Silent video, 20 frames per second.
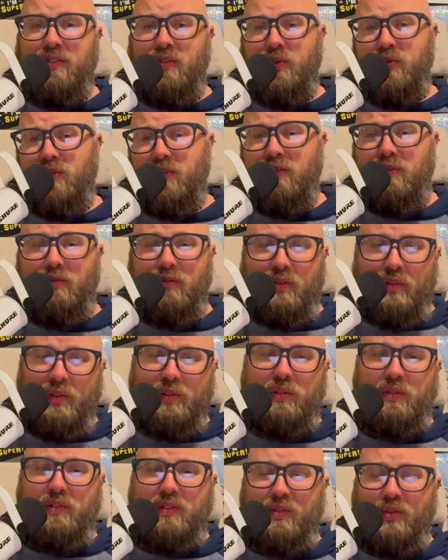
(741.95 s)
Those are
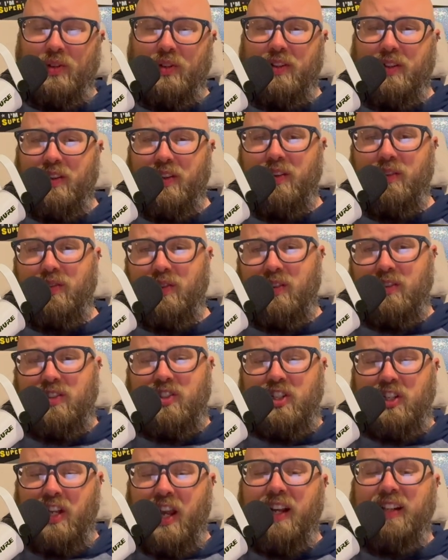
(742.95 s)
those are sort of the, the
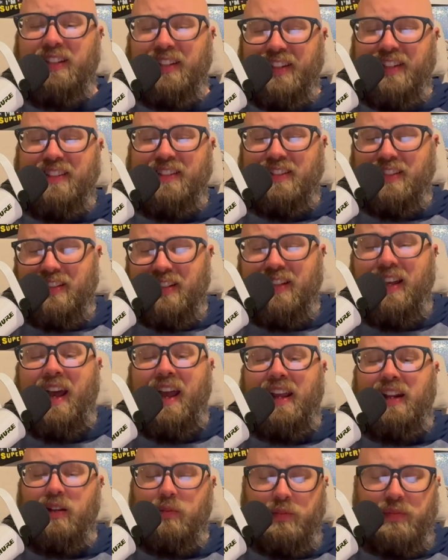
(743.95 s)
checklist
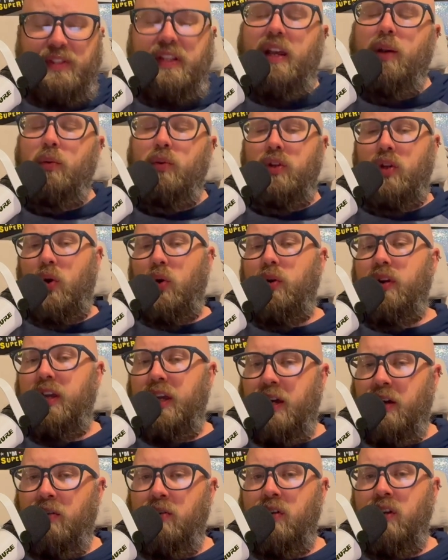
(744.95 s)
items I would go
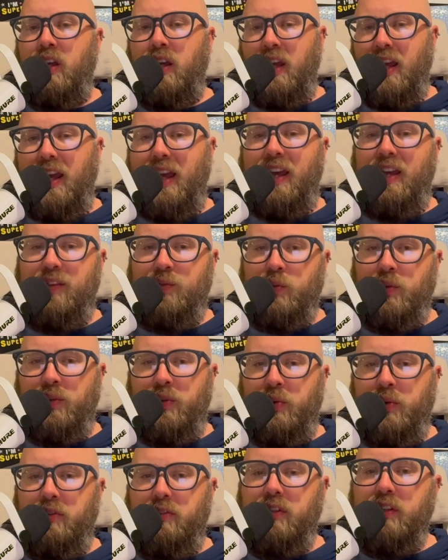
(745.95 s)
down as we're
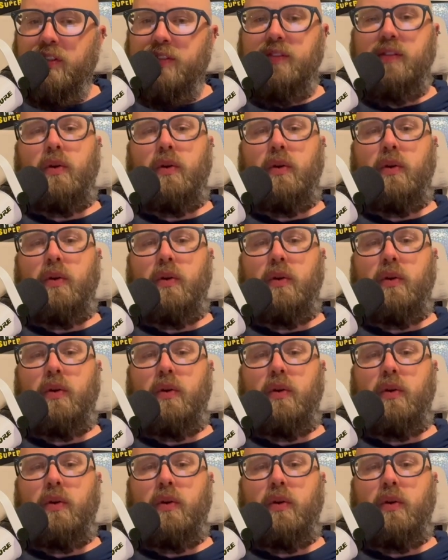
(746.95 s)
doing this.